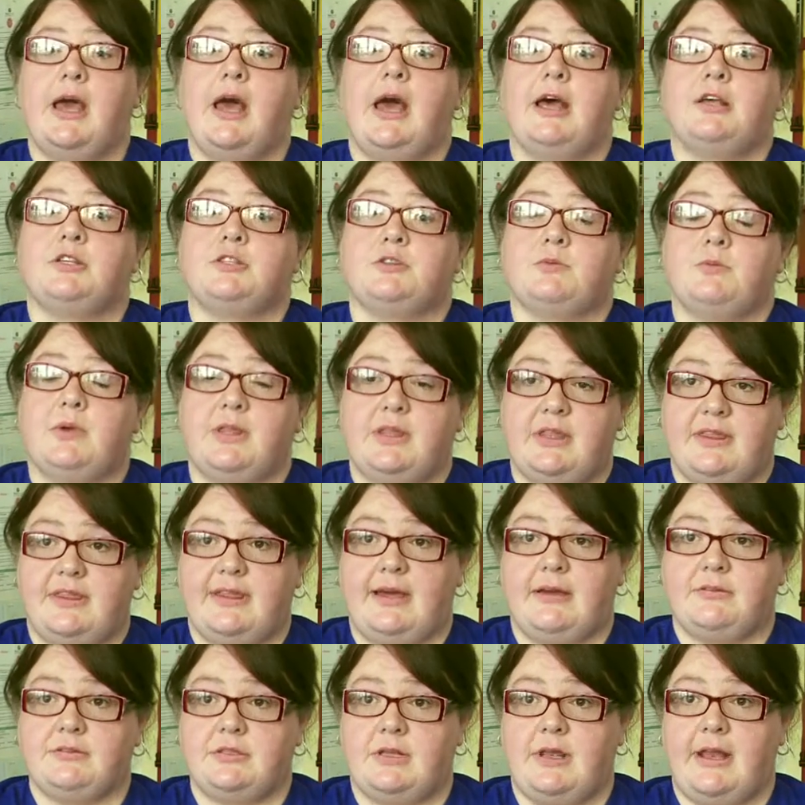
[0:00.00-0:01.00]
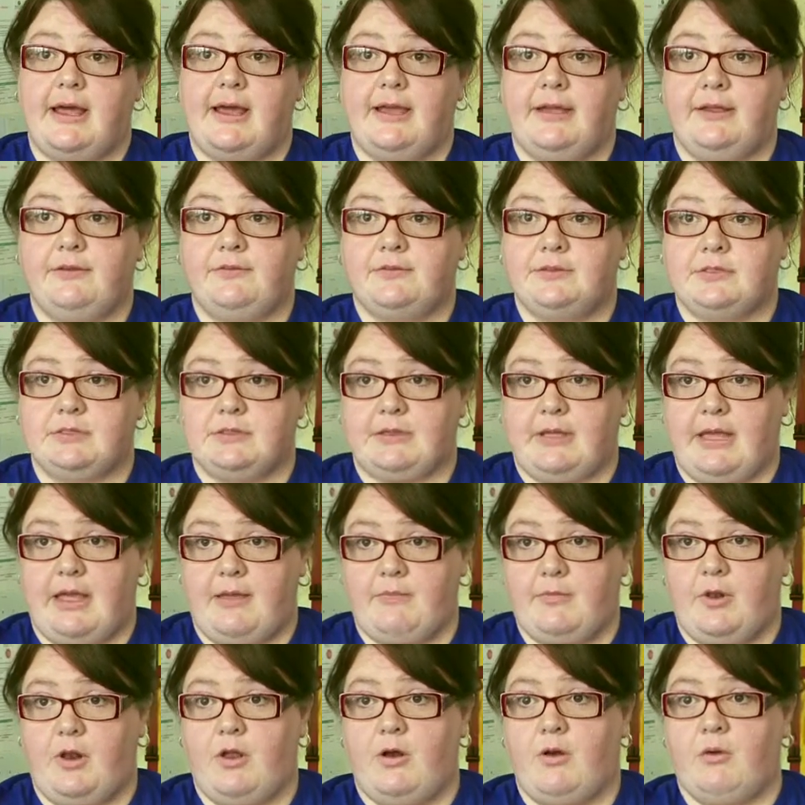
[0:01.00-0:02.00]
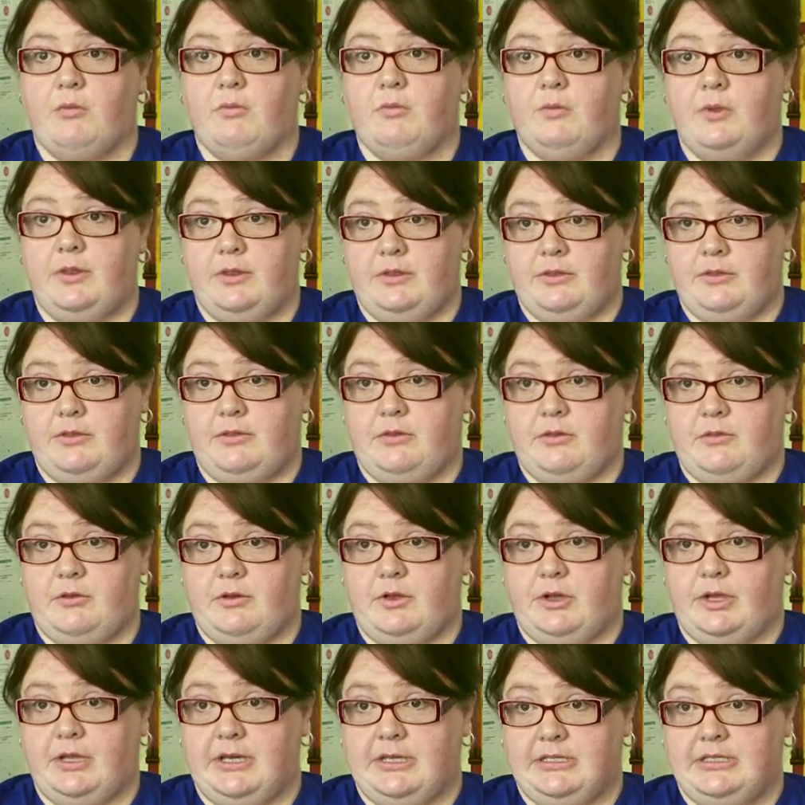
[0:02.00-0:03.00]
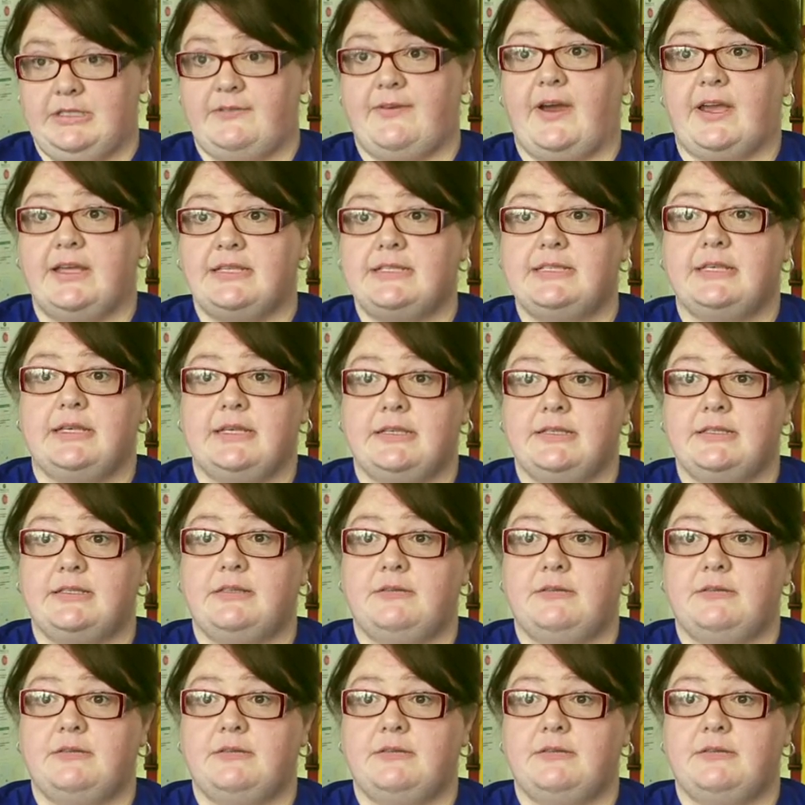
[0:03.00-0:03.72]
So when the 1,000 Lives came along with looking at devices,